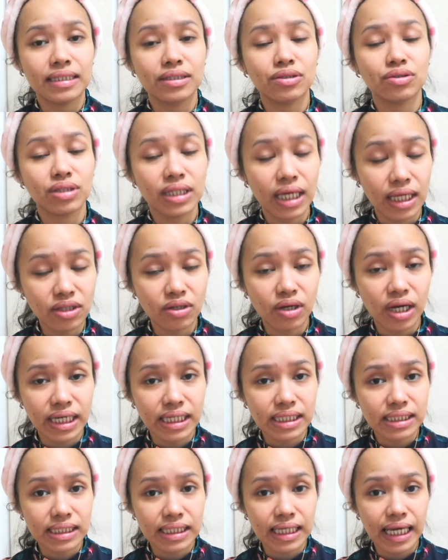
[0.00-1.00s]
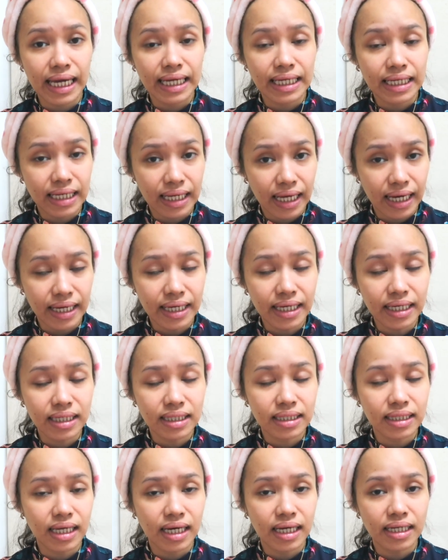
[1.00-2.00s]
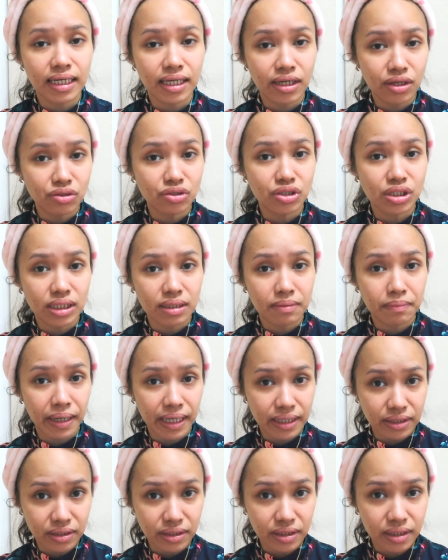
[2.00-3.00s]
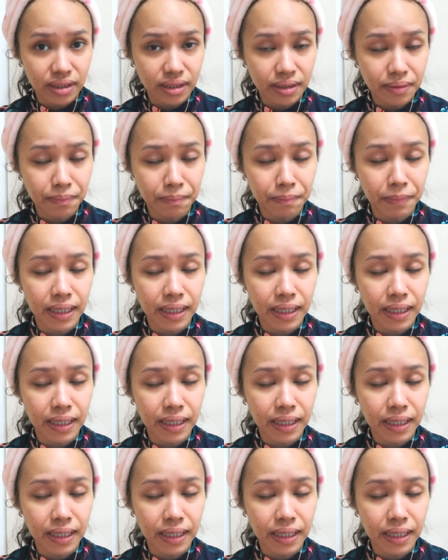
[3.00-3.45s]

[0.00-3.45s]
To tell you honestly, I like the Neogen better.